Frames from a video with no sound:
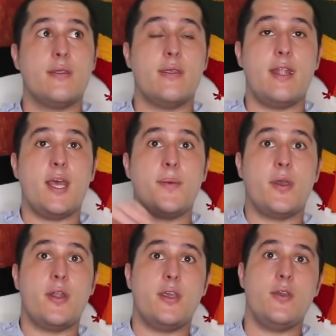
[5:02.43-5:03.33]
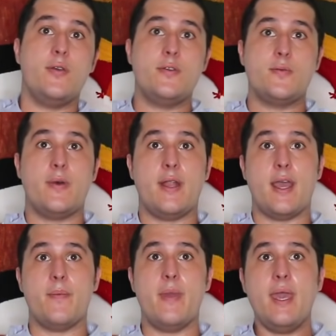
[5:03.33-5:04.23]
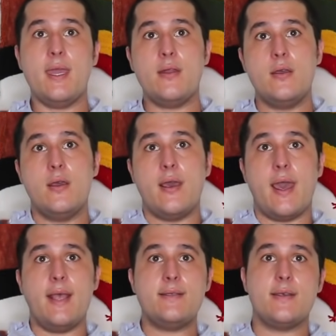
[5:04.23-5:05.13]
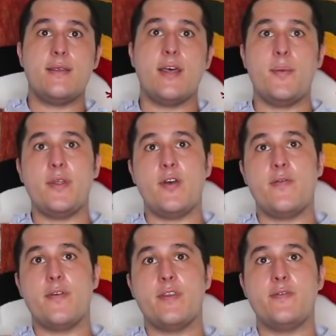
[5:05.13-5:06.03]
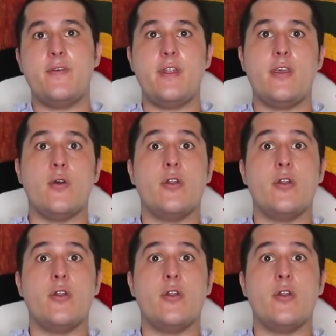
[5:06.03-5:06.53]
Then I'm going to use what I made as the thumbnail for this video,